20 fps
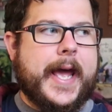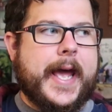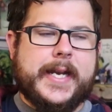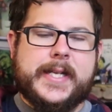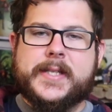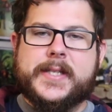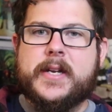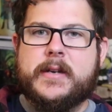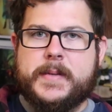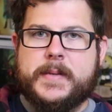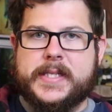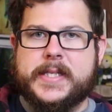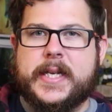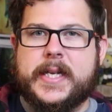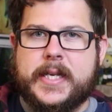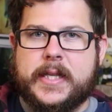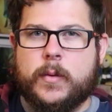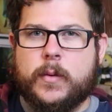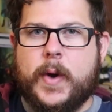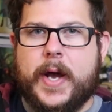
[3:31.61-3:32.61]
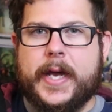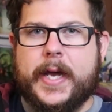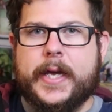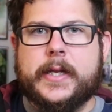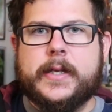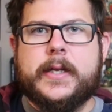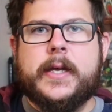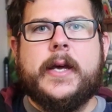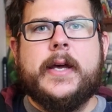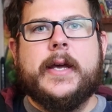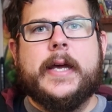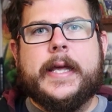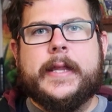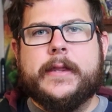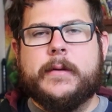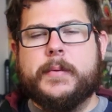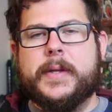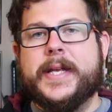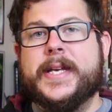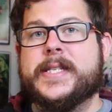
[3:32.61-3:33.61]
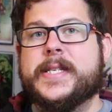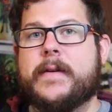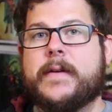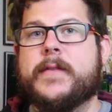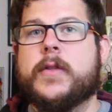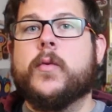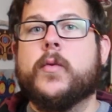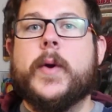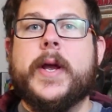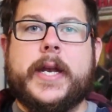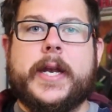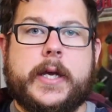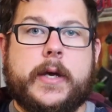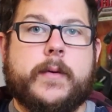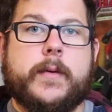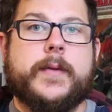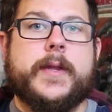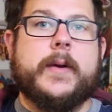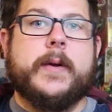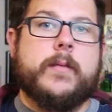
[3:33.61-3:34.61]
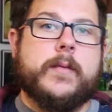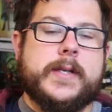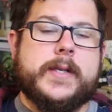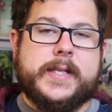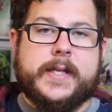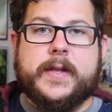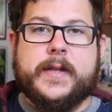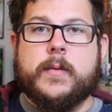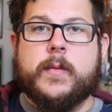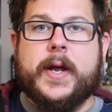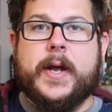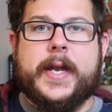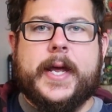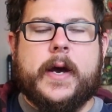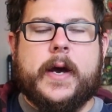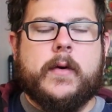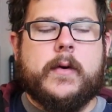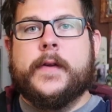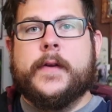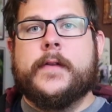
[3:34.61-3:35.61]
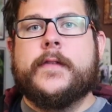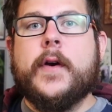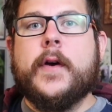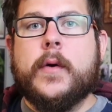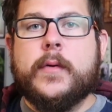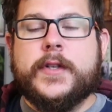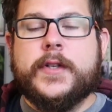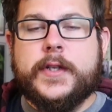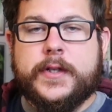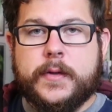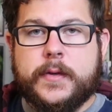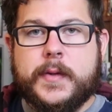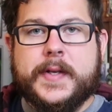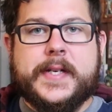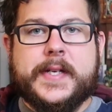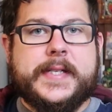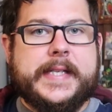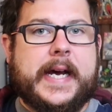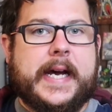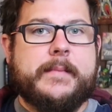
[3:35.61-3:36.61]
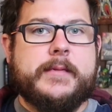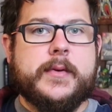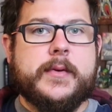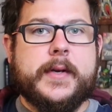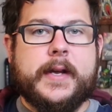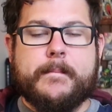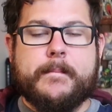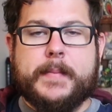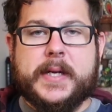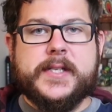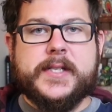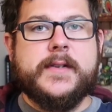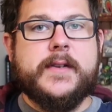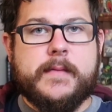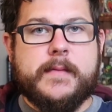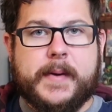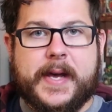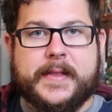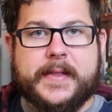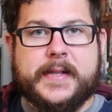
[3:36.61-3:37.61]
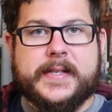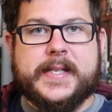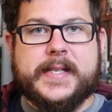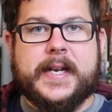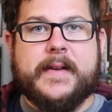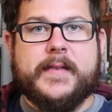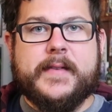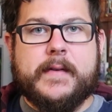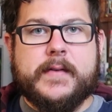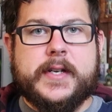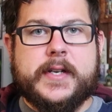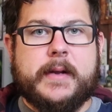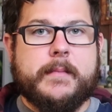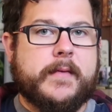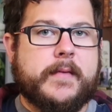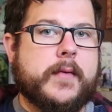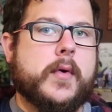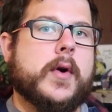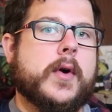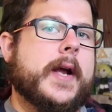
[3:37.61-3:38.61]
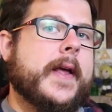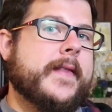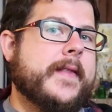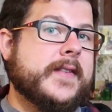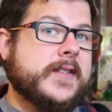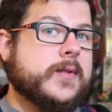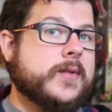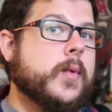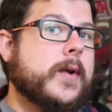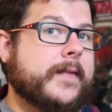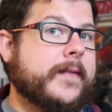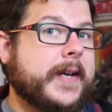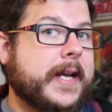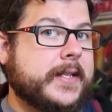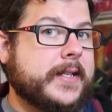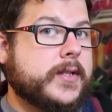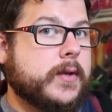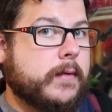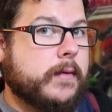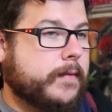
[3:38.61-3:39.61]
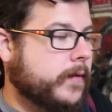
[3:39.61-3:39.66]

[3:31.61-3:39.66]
and it's gonna be sitting in the wagon in the place of the radio that was in there right now. So to do this, I'm doing a bunch of new methods that I've never done before, and this is what I've got so